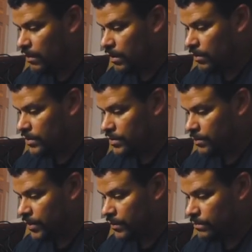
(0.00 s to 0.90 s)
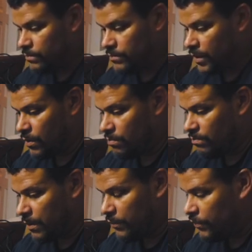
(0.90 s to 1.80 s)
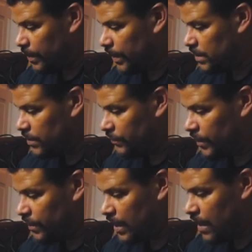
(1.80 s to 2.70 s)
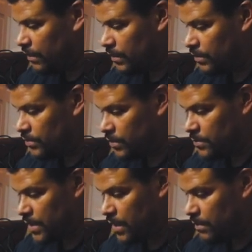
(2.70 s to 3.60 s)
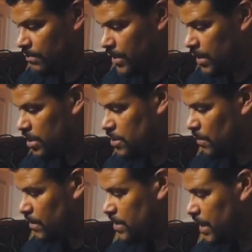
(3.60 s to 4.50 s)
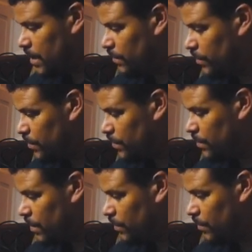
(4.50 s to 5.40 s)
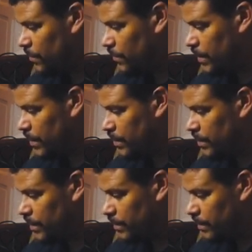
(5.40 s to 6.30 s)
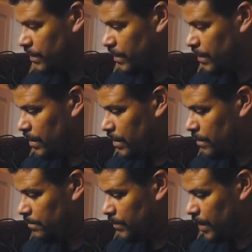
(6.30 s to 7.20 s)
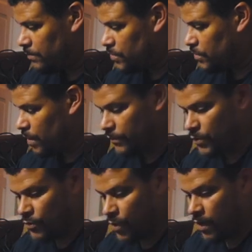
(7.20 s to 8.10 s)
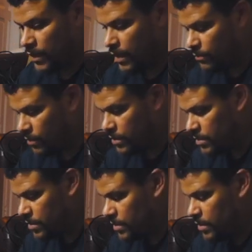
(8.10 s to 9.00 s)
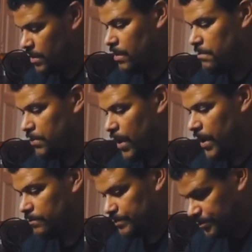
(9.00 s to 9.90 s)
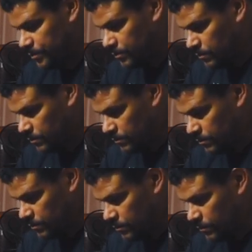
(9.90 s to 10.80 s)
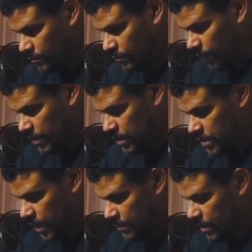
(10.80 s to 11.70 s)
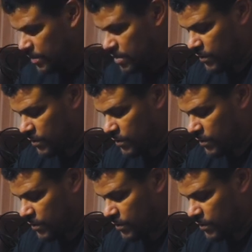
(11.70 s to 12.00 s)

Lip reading: It only took me maybe a few minutes to figure it out, and trust me, I am not the smartest guy on earth or anything, and I'm sure none of you thought that I was, but it didn't take but